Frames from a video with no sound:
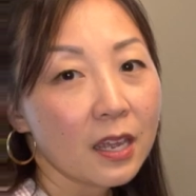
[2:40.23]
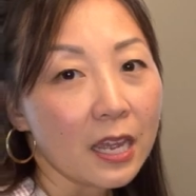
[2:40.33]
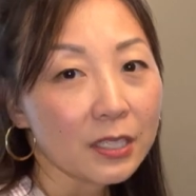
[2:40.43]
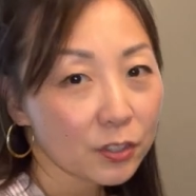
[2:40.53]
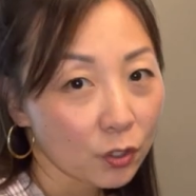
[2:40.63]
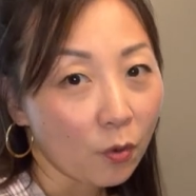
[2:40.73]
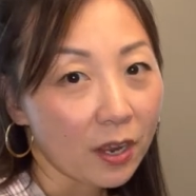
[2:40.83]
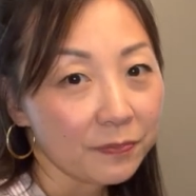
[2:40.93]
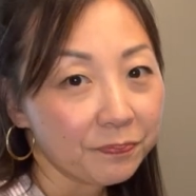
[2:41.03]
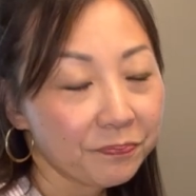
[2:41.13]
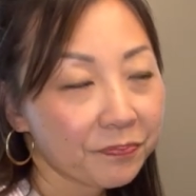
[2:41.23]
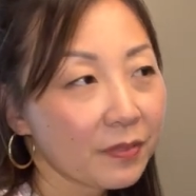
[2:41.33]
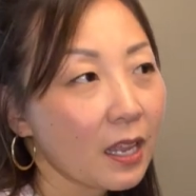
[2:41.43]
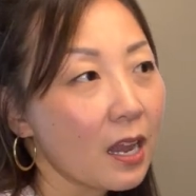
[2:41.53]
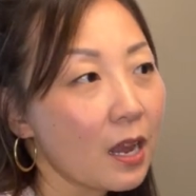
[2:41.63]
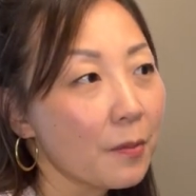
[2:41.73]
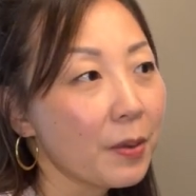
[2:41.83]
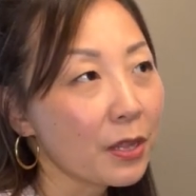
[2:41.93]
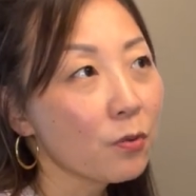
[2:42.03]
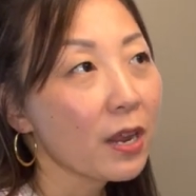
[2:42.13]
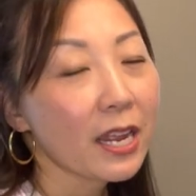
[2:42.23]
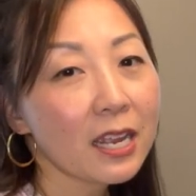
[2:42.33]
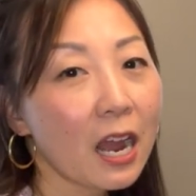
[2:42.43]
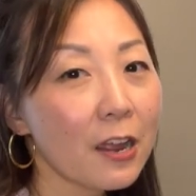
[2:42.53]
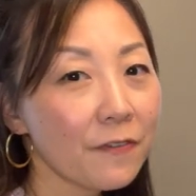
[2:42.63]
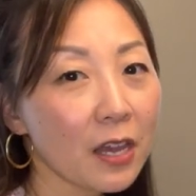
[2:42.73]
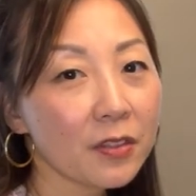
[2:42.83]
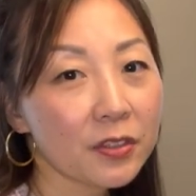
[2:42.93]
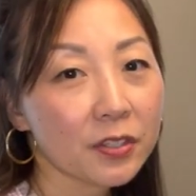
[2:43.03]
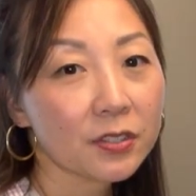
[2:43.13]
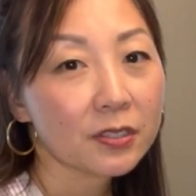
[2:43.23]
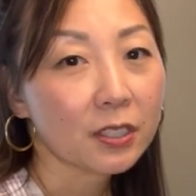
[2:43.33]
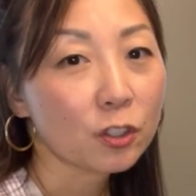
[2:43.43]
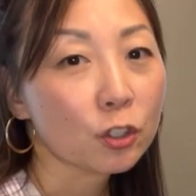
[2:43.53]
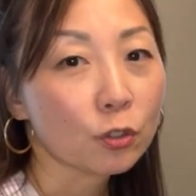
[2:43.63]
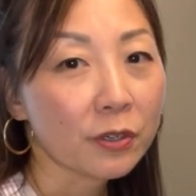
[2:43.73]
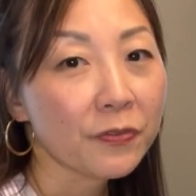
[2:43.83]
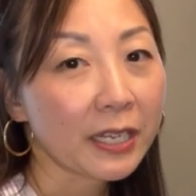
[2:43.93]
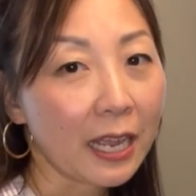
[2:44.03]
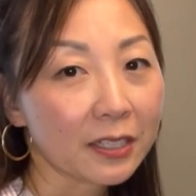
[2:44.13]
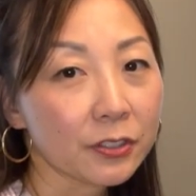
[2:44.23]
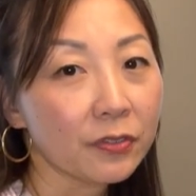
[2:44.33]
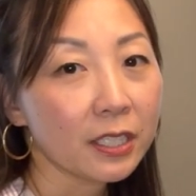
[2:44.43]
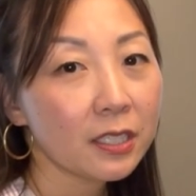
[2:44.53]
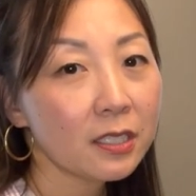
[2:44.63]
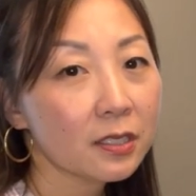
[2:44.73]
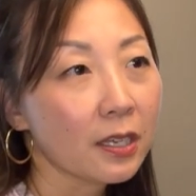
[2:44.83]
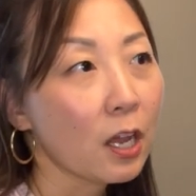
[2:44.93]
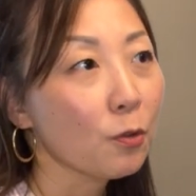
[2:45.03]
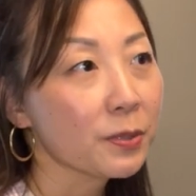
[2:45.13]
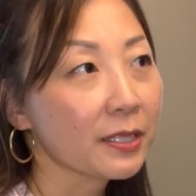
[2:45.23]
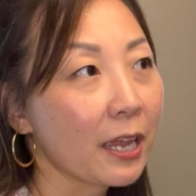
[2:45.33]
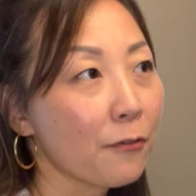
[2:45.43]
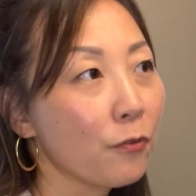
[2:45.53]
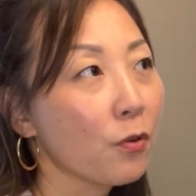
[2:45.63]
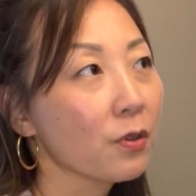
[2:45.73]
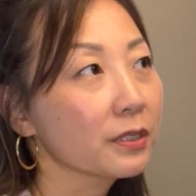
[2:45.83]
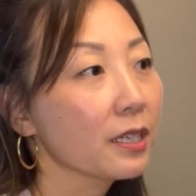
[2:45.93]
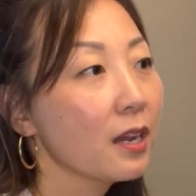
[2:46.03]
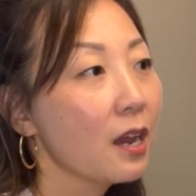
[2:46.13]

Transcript: And so on. By the way, I found that this is such a terrific activity to help scaffold